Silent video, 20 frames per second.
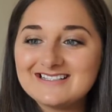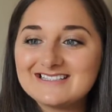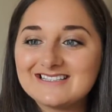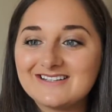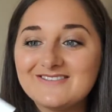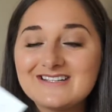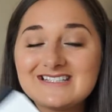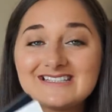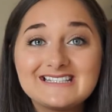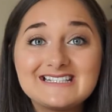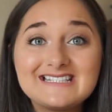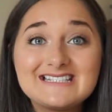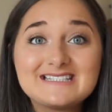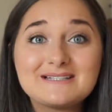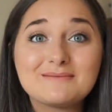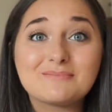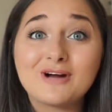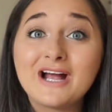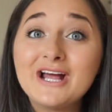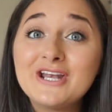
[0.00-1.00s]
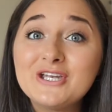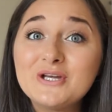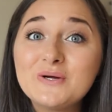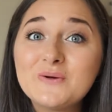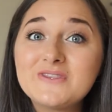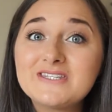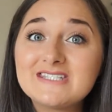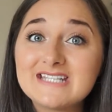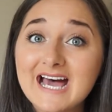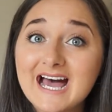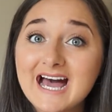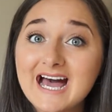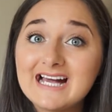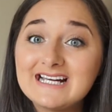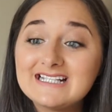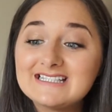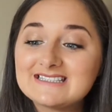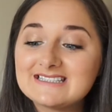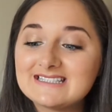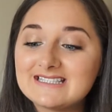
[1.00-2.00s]
So this is brand new with
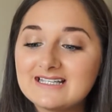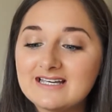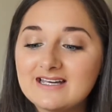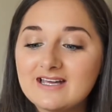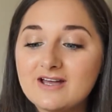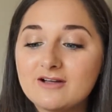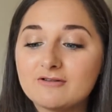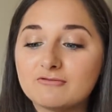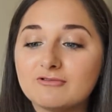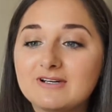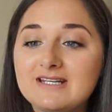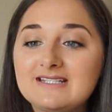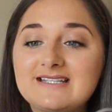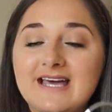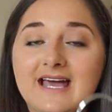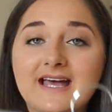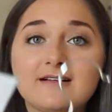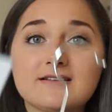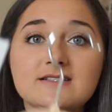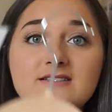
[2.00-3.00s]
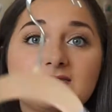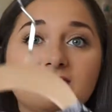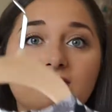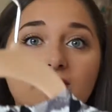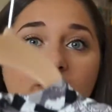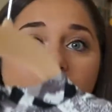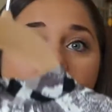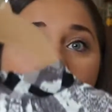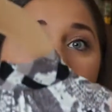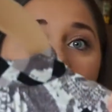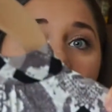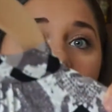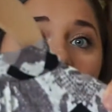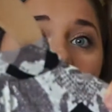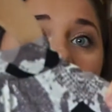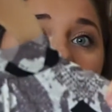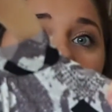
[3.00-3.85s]
tags, retails for